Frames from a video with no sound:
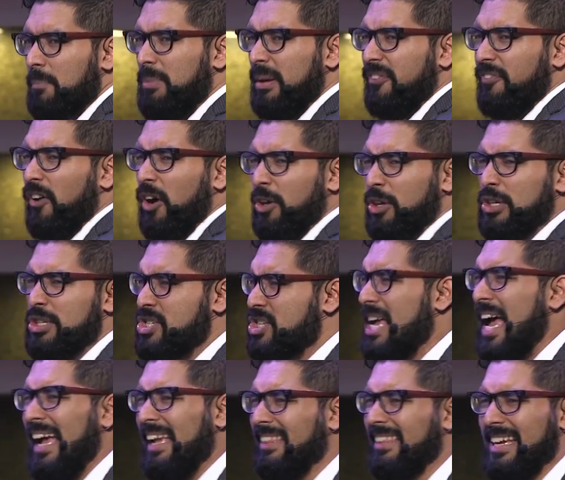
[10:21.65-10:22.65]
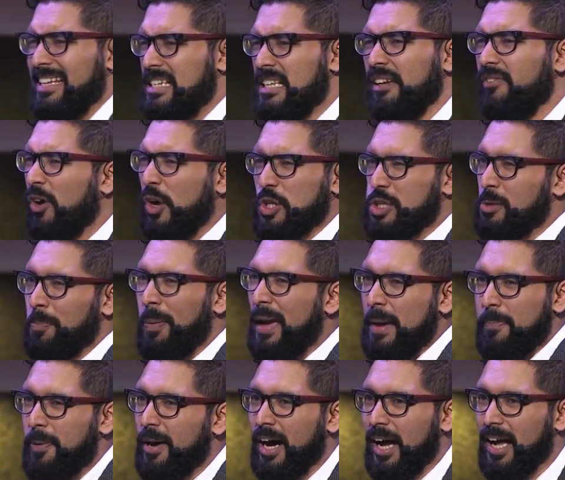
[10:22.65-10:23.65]
Before you sign that divorce
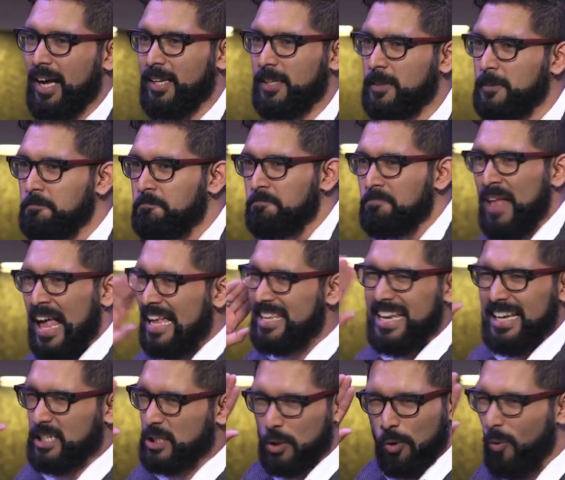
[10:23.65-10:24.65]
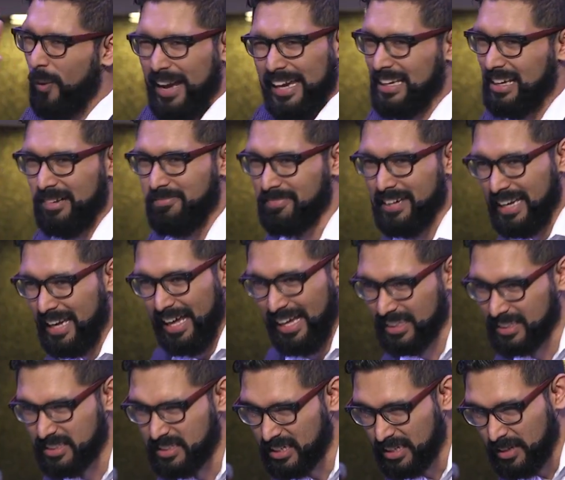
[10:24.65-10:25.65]
paper, just wait a
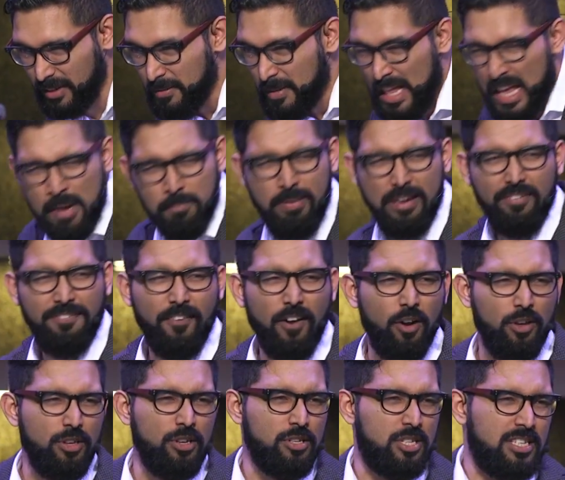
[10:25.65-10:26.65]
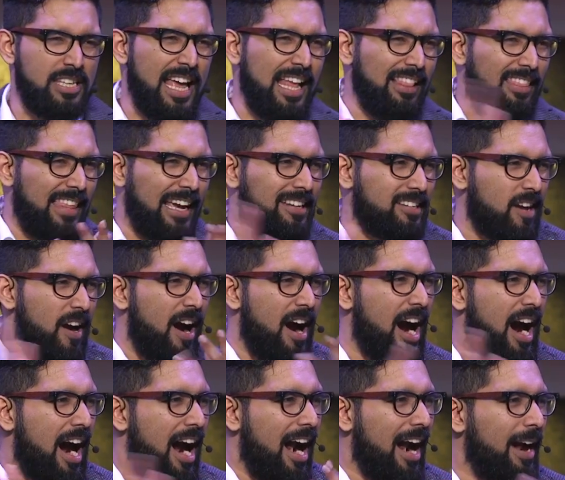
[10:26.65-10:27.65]
minute. Before you sell that
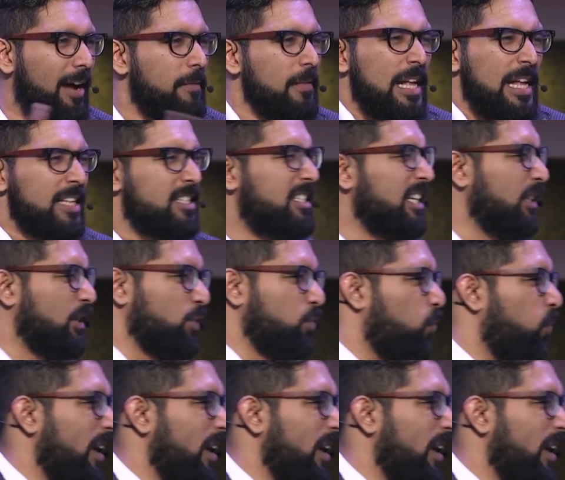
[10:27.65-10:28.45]
car, just